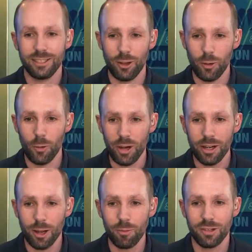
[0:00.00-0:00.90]
So, when
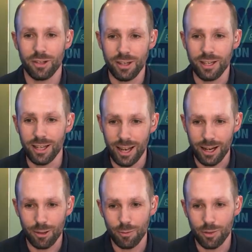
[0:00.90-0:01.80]
it comes to the
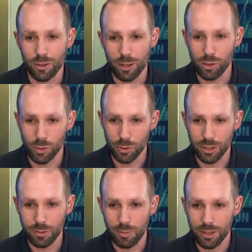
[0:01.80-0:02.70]
length of the chip shortage,